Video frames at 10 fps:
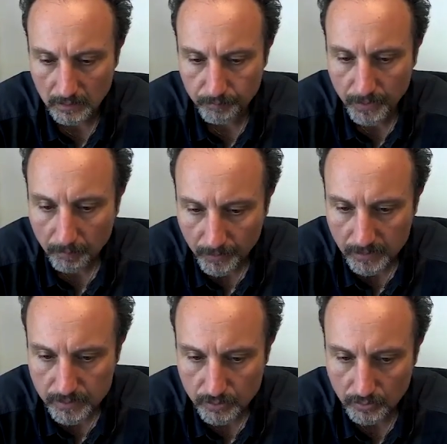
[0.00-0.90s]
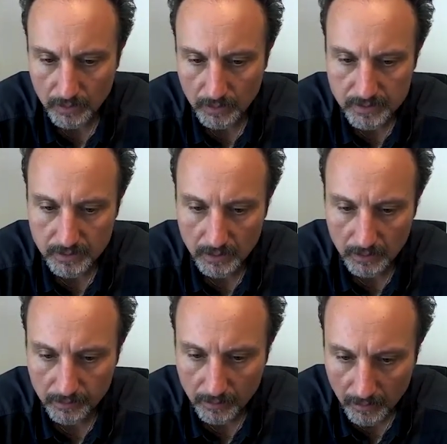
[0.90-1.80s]
preprints, so they are still
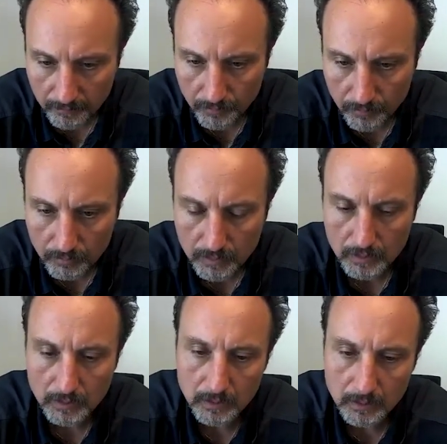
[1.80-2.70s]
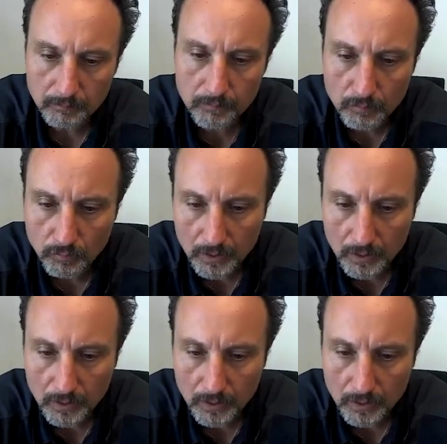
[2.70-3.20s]
under review. One